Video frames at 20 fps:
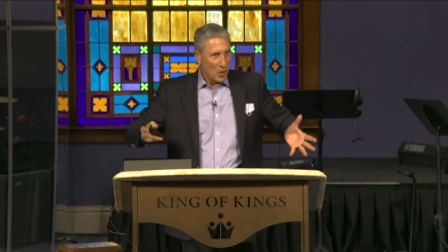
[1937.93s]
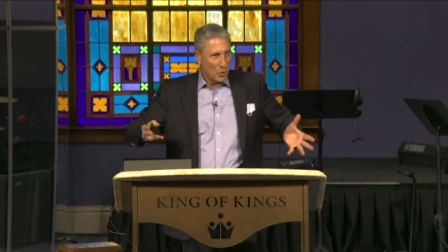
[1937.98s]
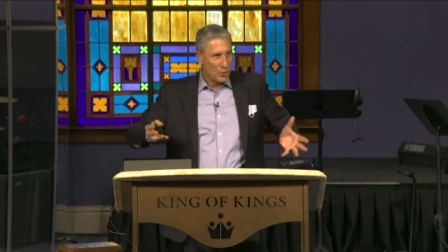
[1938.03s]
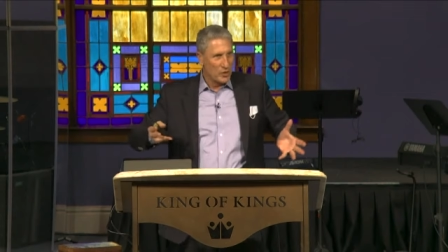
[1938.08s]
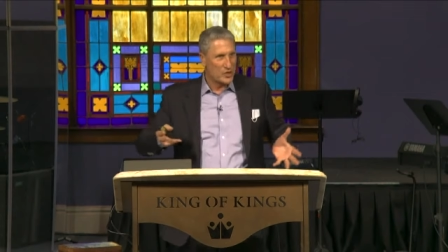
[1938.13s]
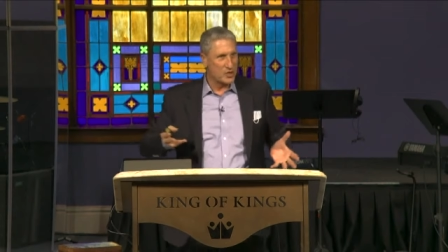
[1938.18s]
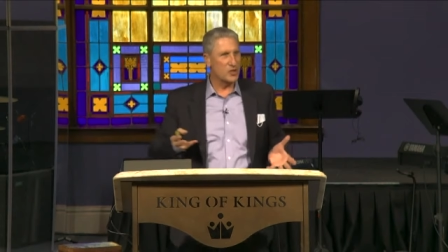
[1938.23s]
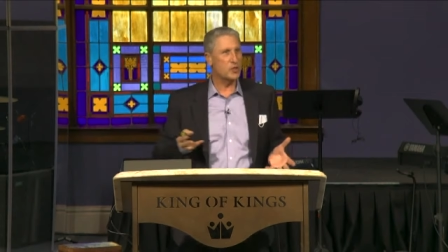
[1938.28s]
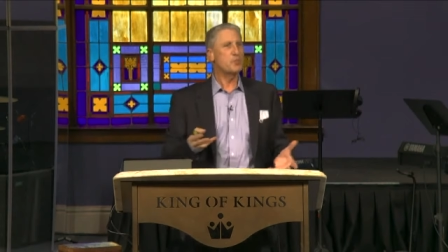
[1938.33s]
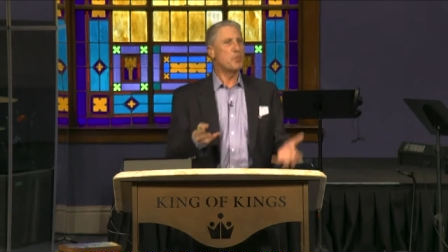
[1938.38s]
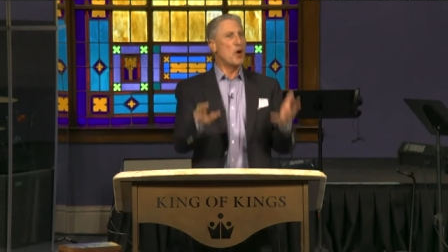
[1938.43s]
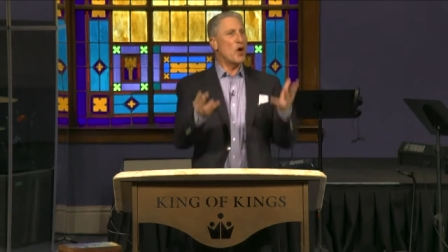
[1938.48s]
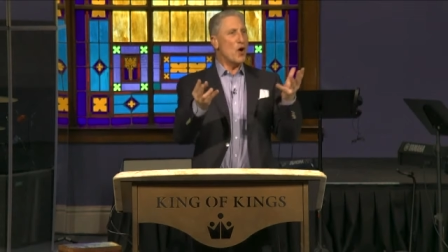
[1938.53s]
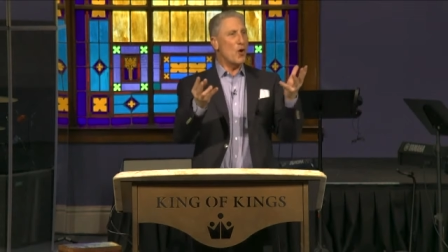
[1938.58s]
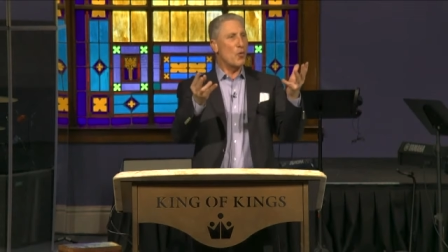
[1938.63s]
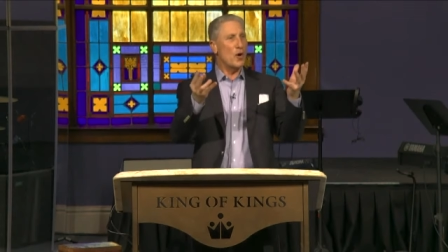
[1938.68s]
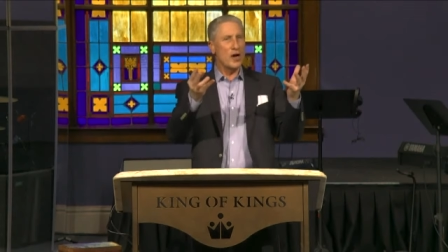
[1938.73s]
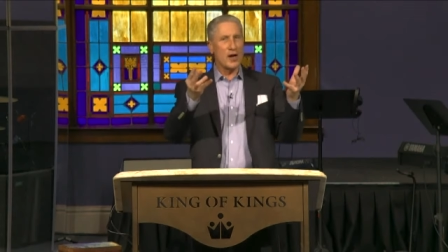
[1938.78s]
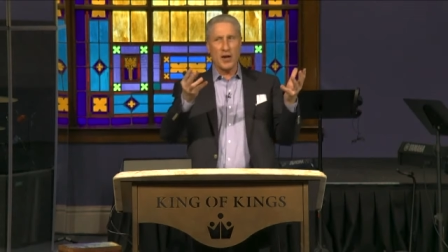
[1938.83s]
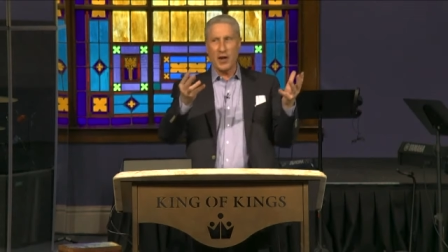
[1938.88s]
We
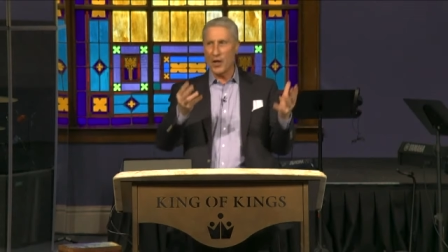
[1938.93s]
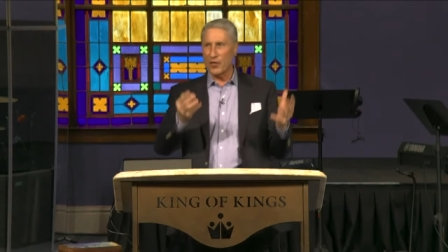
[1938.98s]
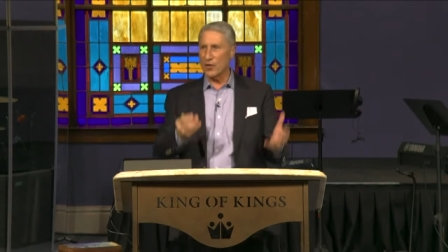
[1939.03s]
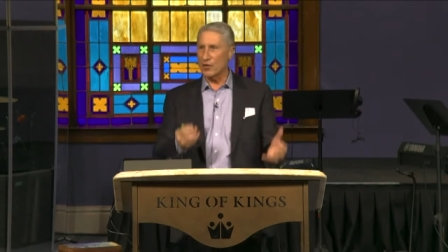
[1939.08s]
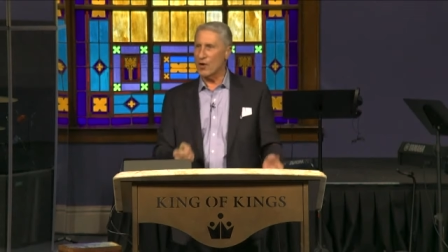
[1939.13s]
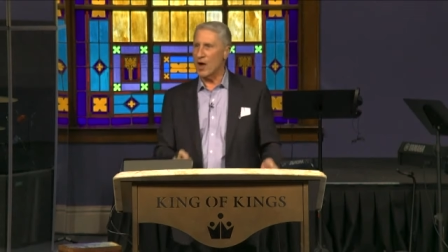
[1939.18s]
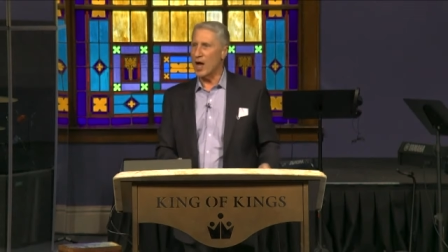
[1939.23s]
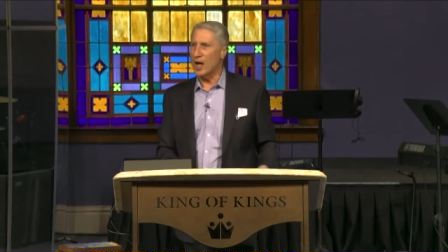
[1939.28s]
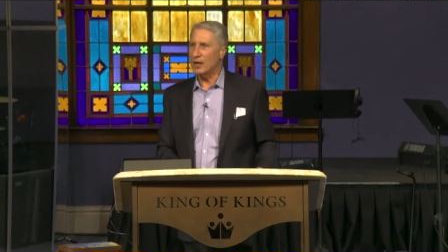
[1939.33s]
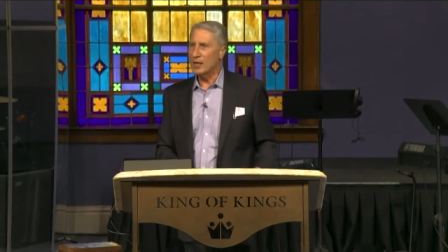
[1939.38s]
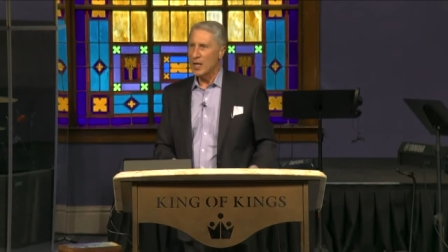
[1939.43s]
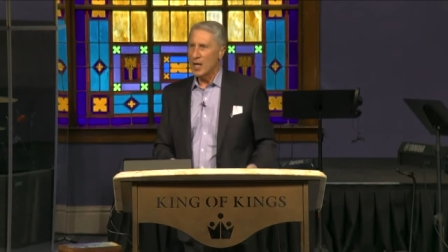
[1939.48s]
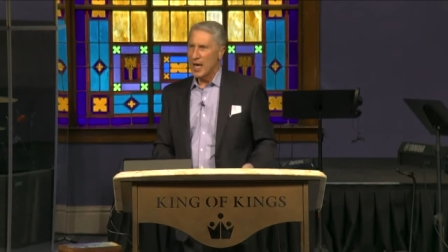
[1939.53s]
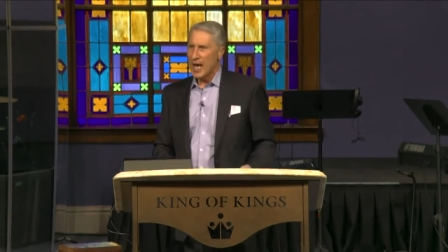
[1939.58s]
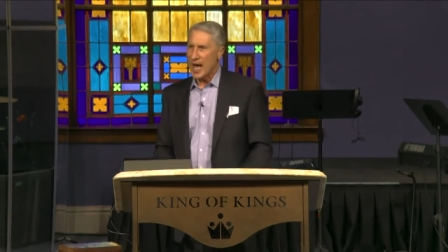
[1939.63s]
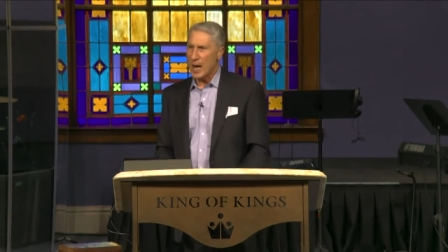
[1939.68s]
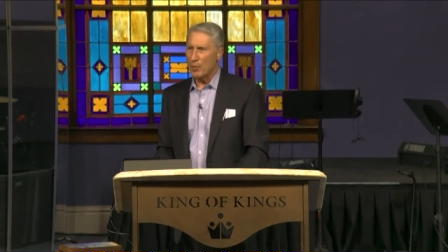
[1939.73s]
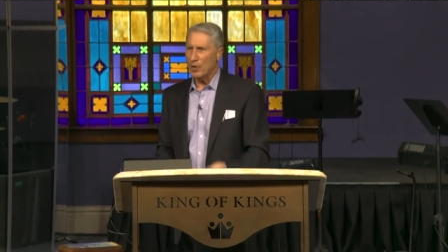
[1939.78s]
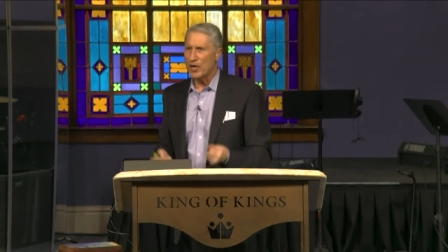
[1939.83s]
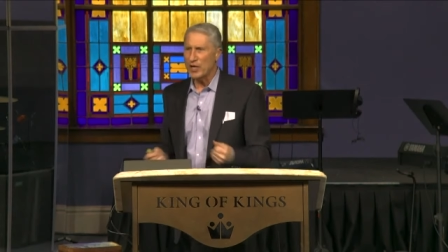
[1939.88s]
spur one another on.
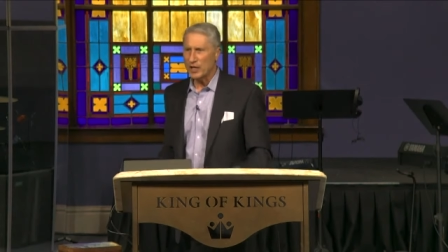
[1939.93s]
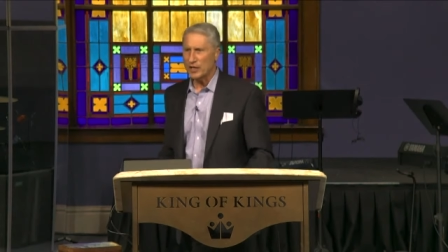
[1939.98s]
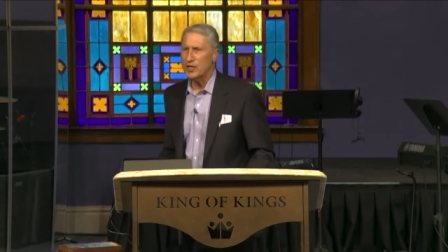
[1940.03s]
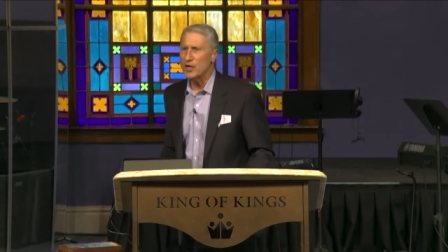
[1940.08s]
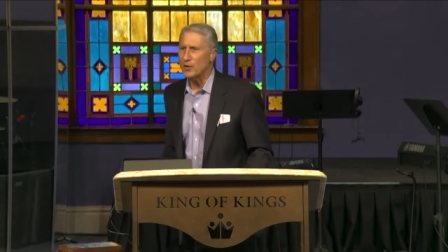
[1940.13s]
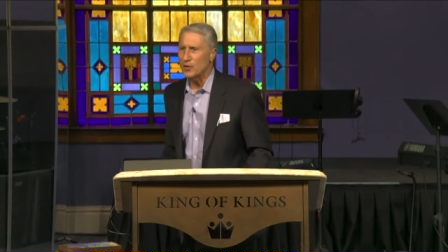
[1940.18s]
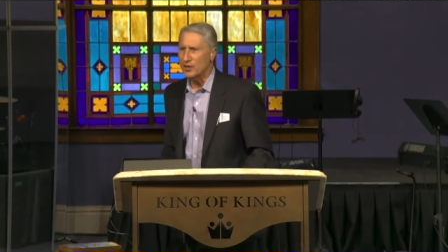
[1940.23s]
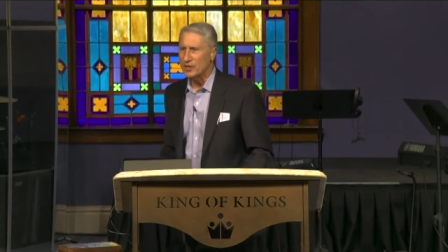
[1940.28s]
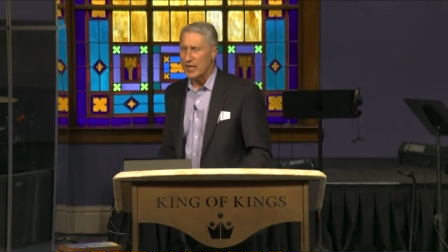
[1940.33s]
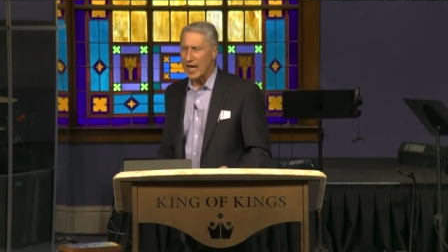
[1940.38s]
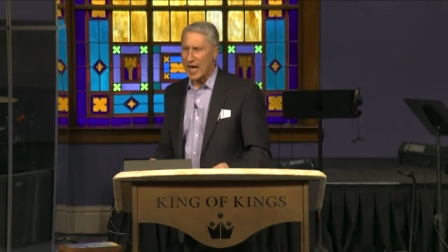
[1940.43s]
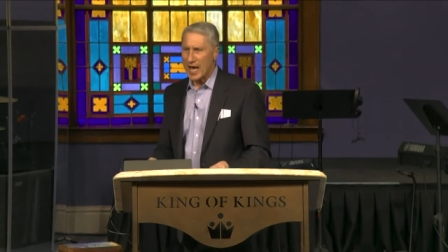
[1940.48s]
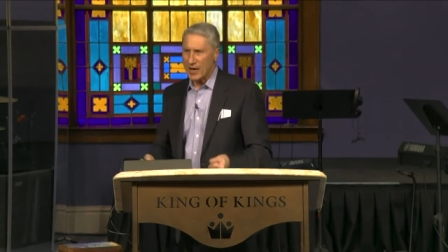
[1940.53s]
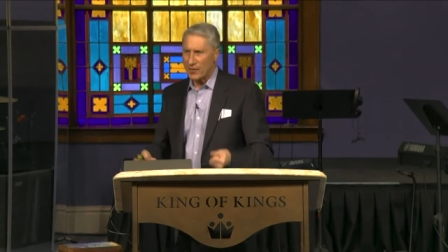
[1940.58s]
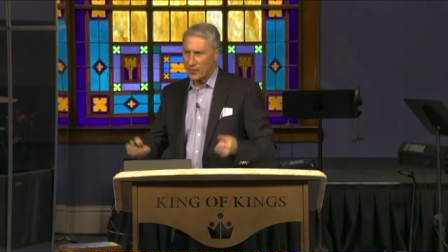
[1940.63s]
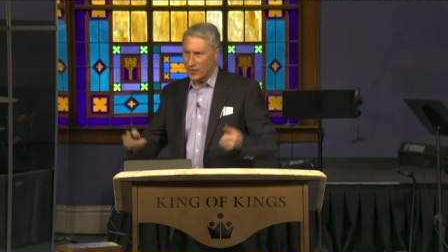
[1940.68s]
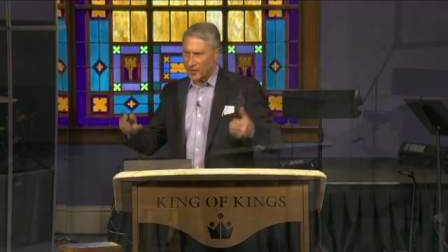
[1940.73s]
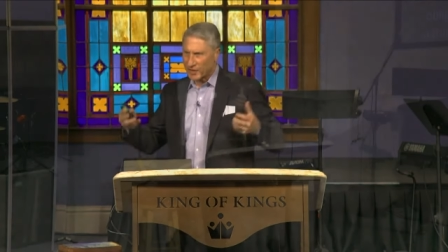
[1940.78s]
Hey, what are you doing, Dave?